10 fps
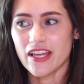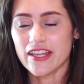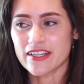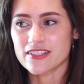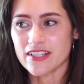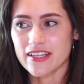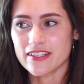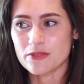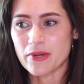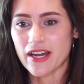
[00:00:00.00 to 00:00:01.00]
an
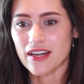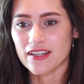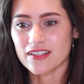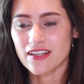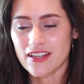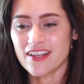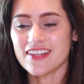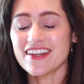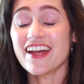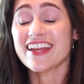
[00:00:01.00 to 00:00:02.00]
anxiety attack,
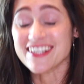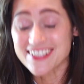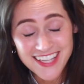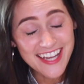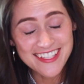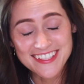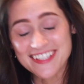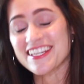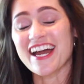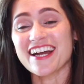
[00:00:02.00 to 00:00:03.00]
an anxiety
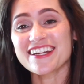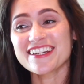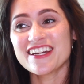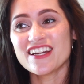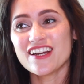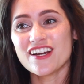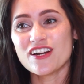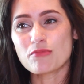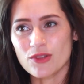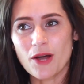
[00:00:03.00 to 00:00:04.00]
attack
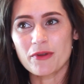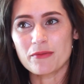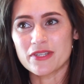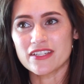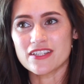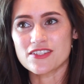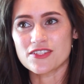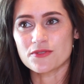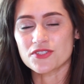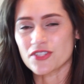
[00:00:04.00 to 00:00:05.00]
plummet me
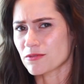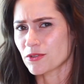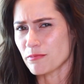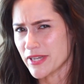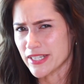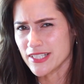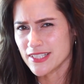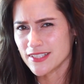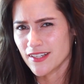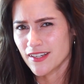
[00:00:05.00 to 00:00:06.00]
into several
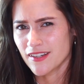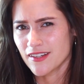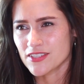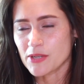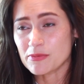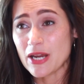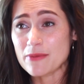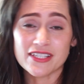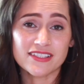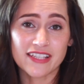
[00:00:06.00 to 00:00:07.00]
minutes.
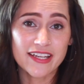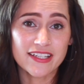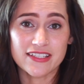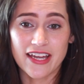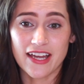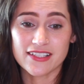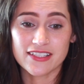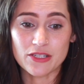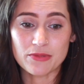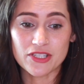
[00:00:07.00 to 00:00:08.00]
Sometimes anxiety attacks
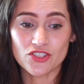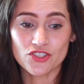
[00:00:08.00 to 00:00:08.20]
can be